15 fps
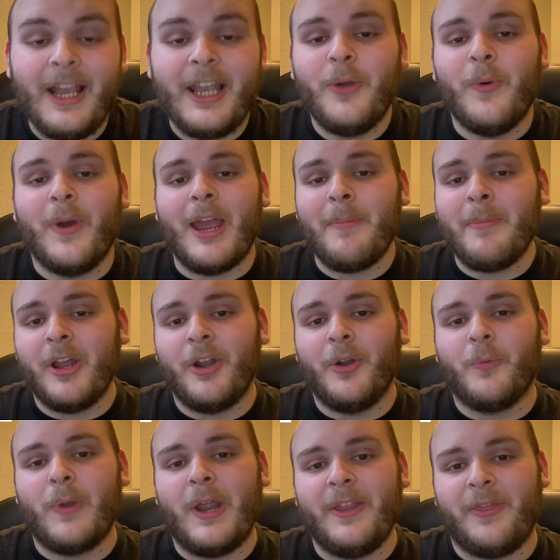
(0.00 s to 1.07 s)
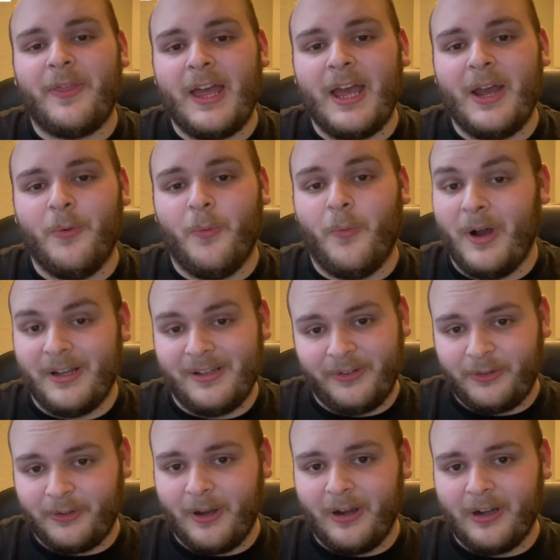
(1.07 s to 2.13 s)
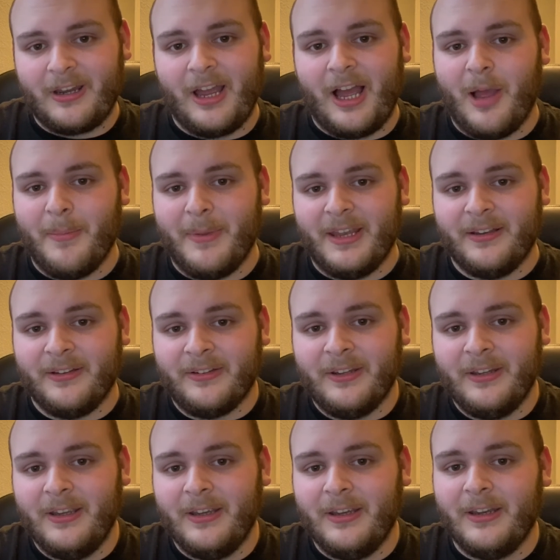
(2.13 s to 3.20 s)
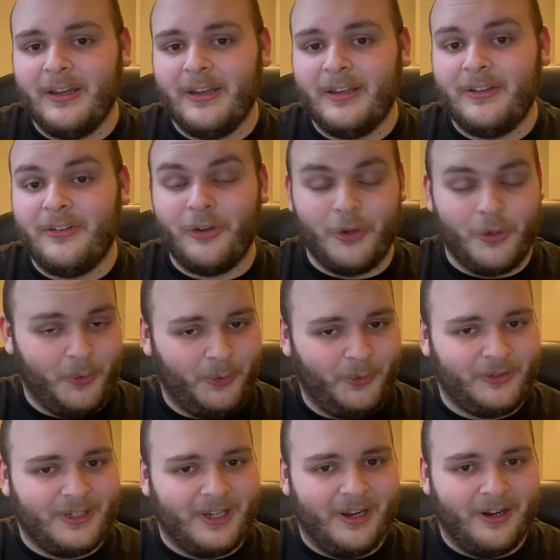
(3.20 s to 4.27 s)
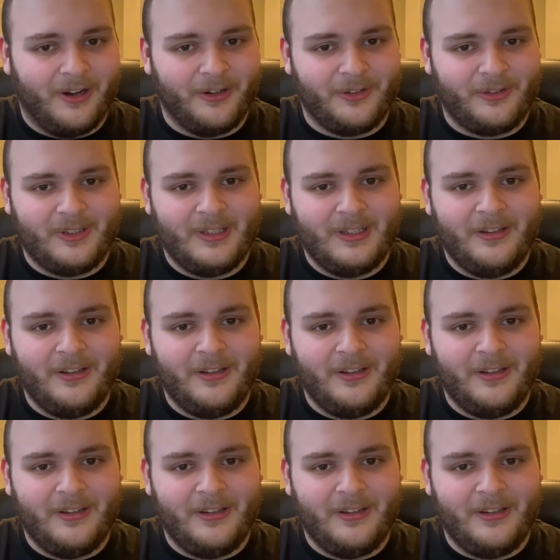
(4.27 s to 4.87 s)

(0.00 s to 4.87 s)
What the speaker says: Anyway, I'm gonna rate that 1-star comment 2 stars.